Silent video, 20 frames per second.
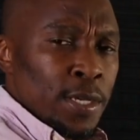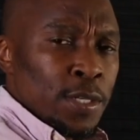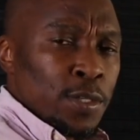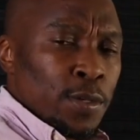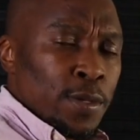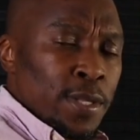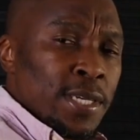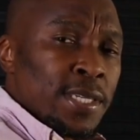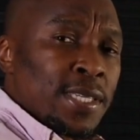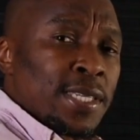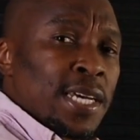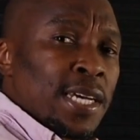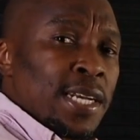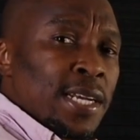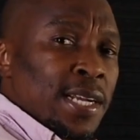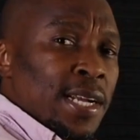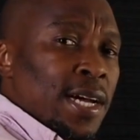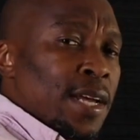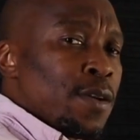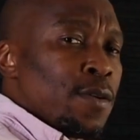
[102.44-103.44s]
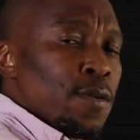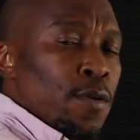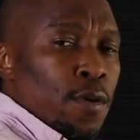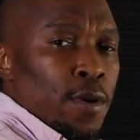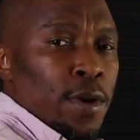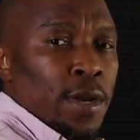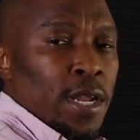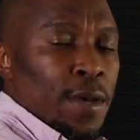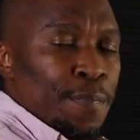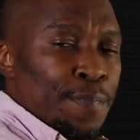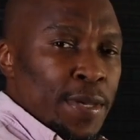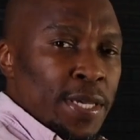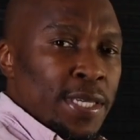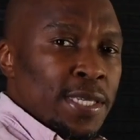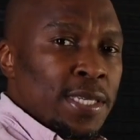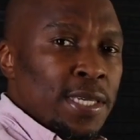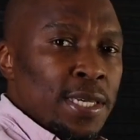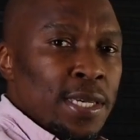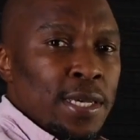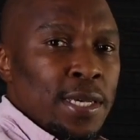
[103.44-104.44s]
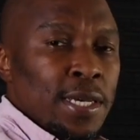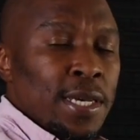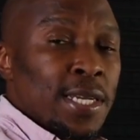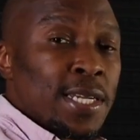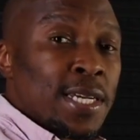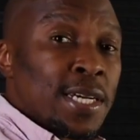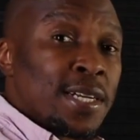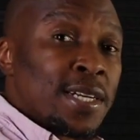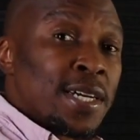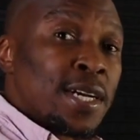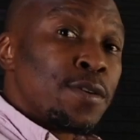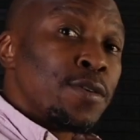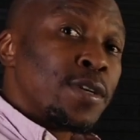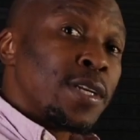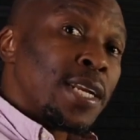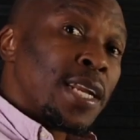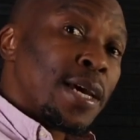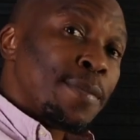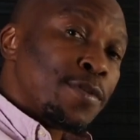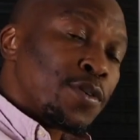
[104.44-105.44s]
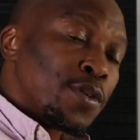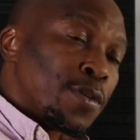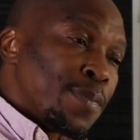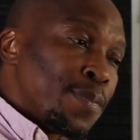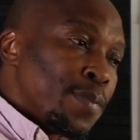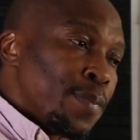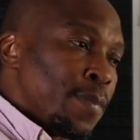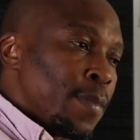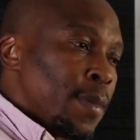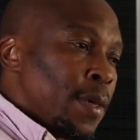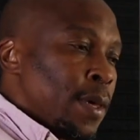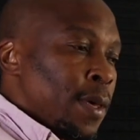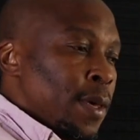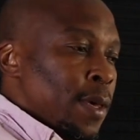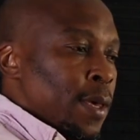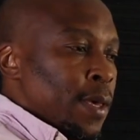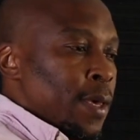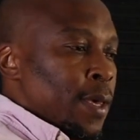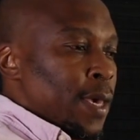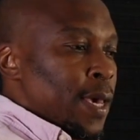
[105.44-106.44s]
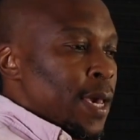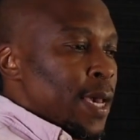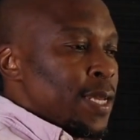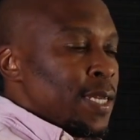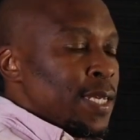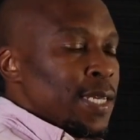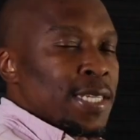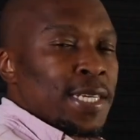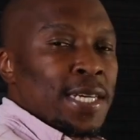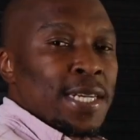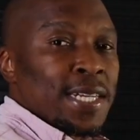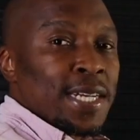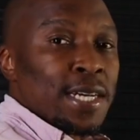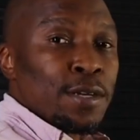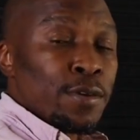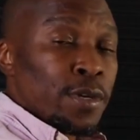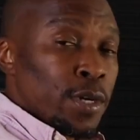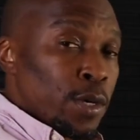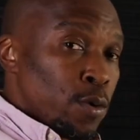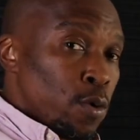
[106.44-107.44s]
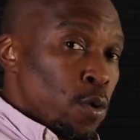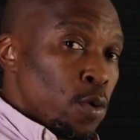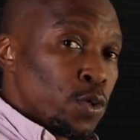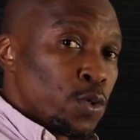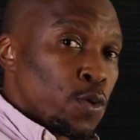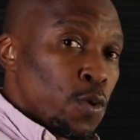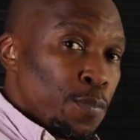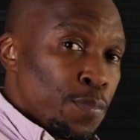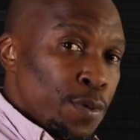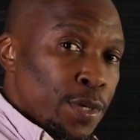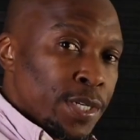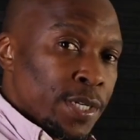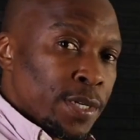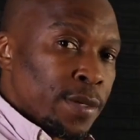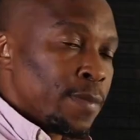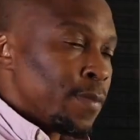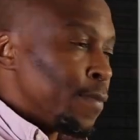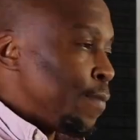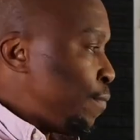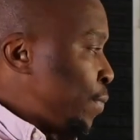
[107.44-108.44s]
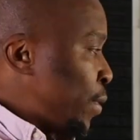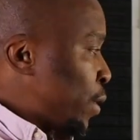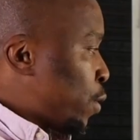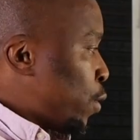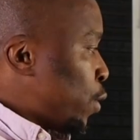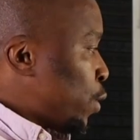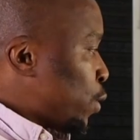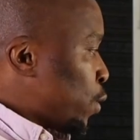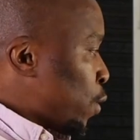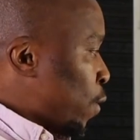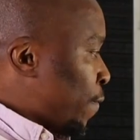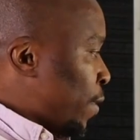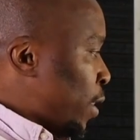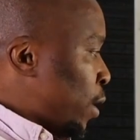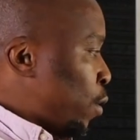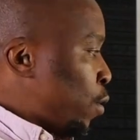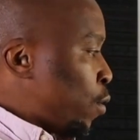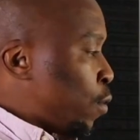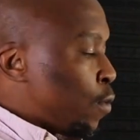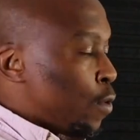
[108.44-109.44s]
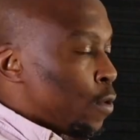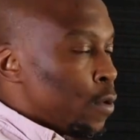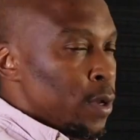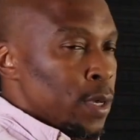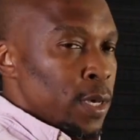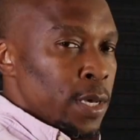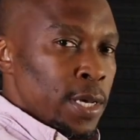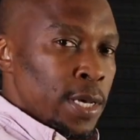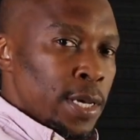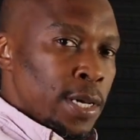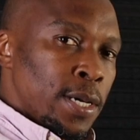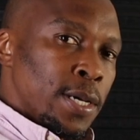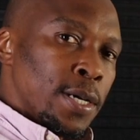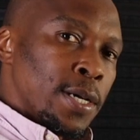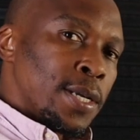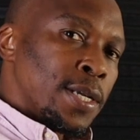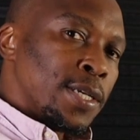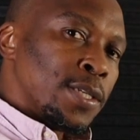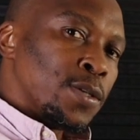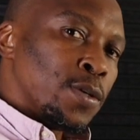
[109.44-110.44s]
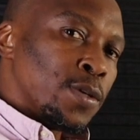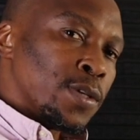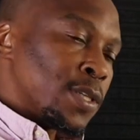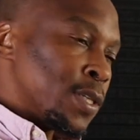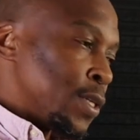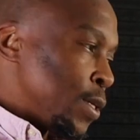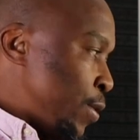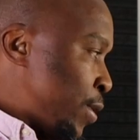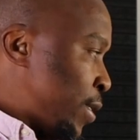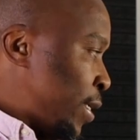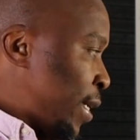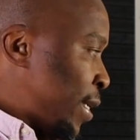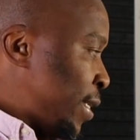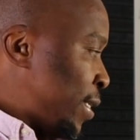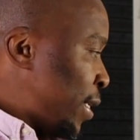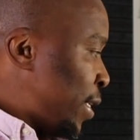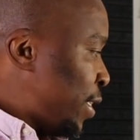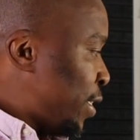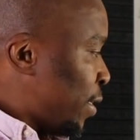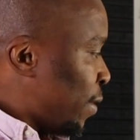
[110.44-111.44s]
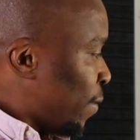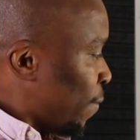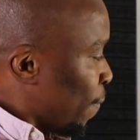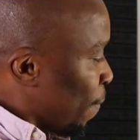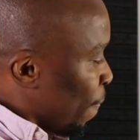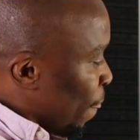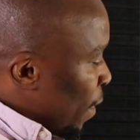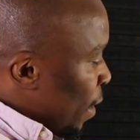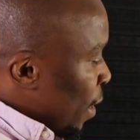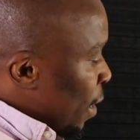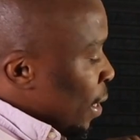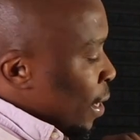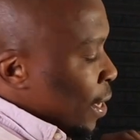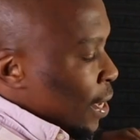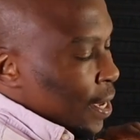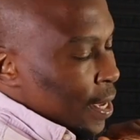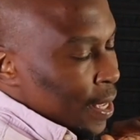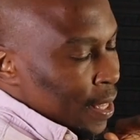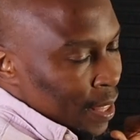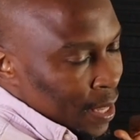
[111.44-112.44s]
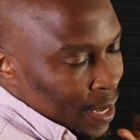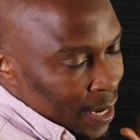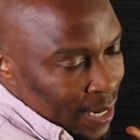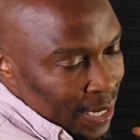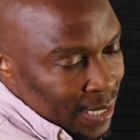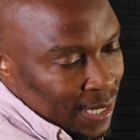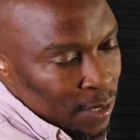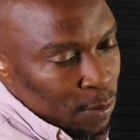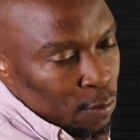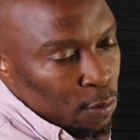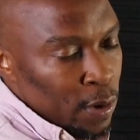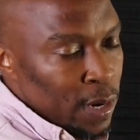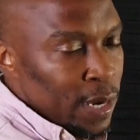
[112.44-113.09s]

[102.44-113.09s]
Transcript: So this can run on a PC, it can run on a laptop, and it can run on an old computer because of the low resource utilization. The reason